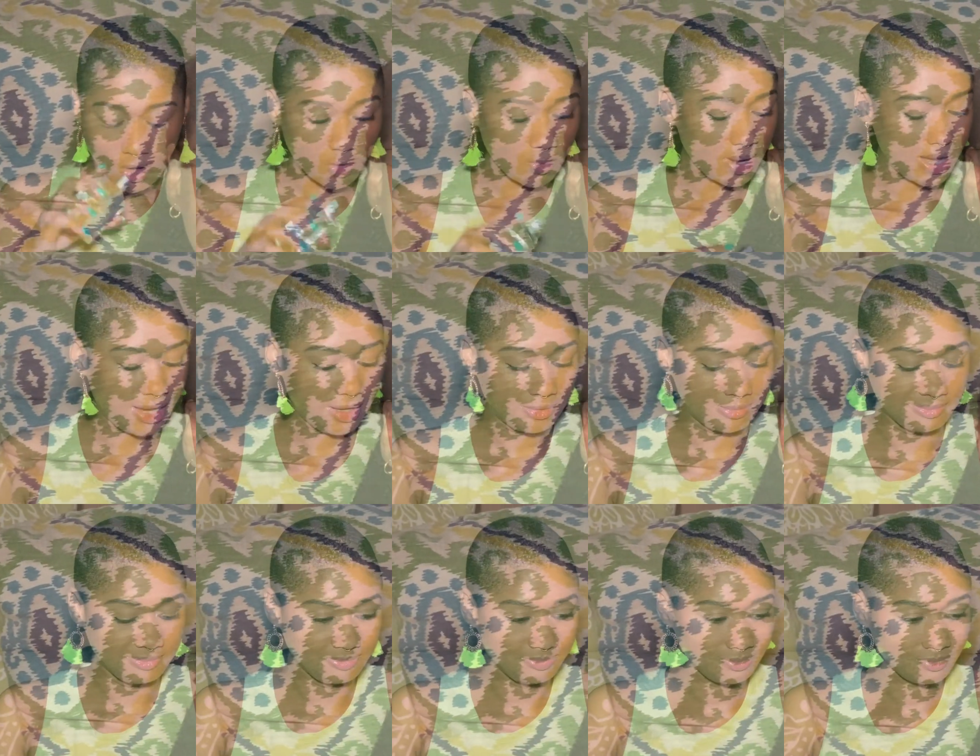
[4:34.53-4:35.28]
Oh wow.
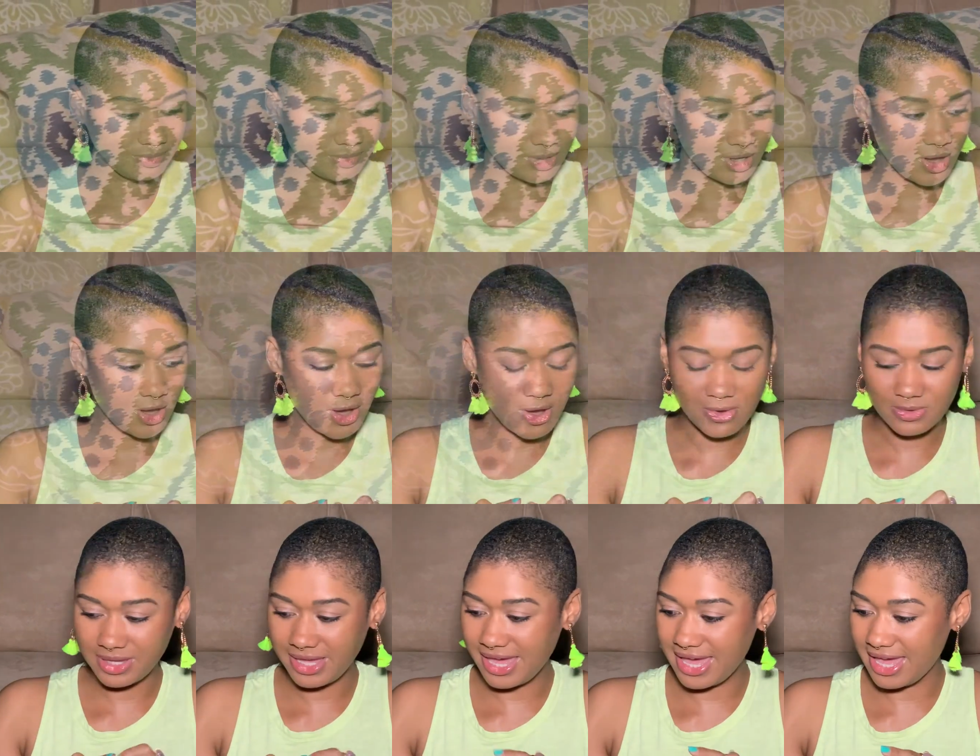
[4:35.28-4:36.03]

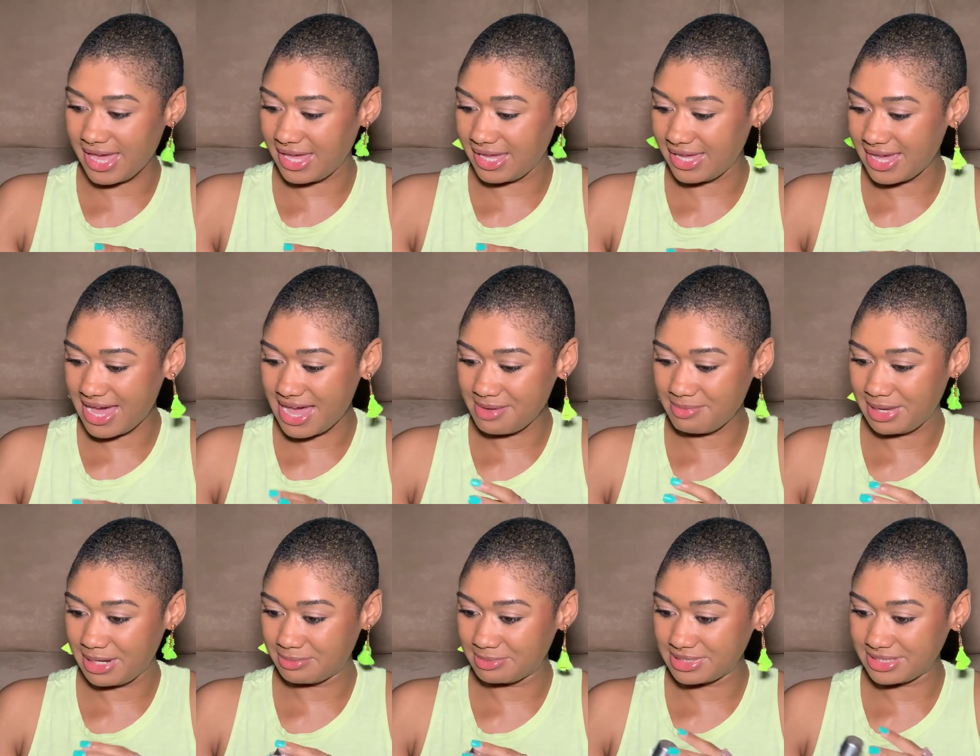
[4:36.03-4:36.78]
Okay, I
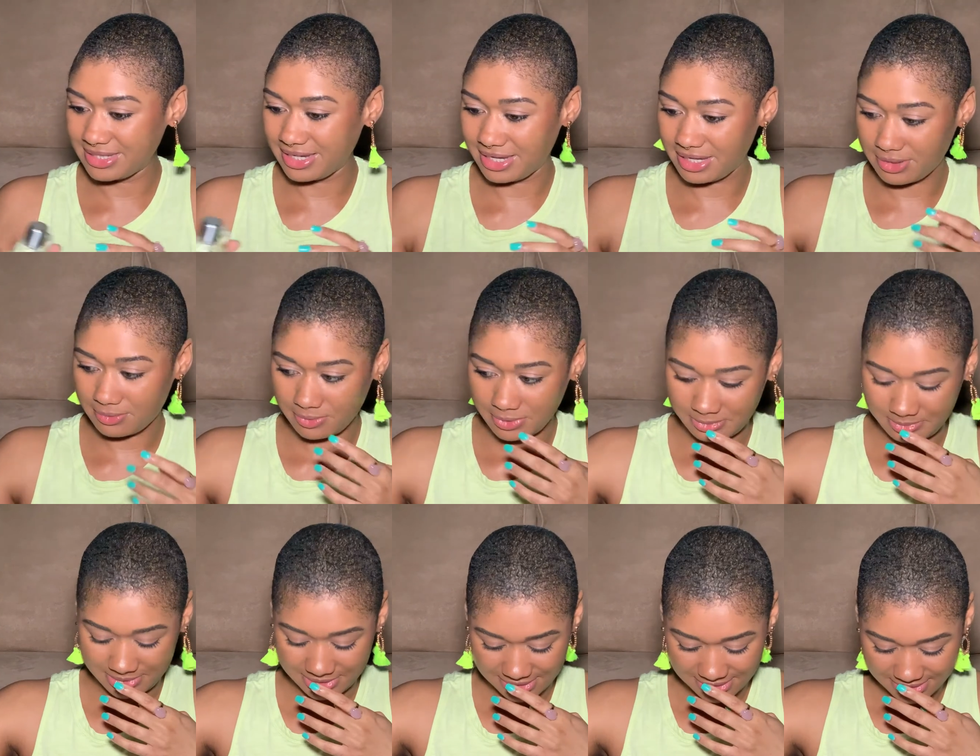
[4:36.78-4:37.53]
made a mistake.
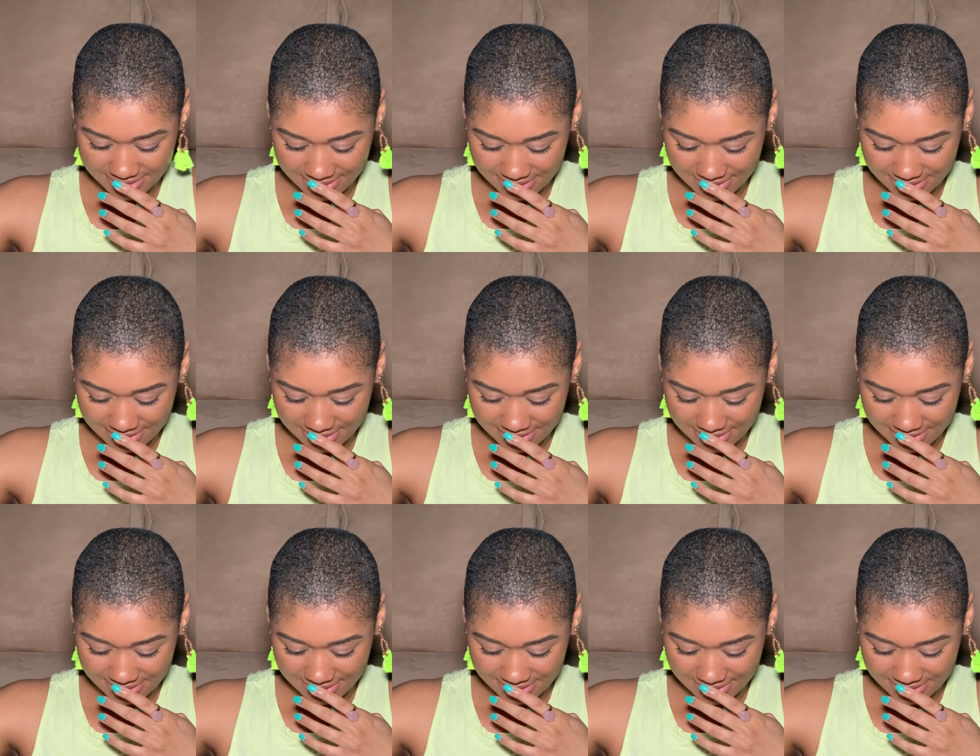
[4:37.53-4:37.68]
Whoops.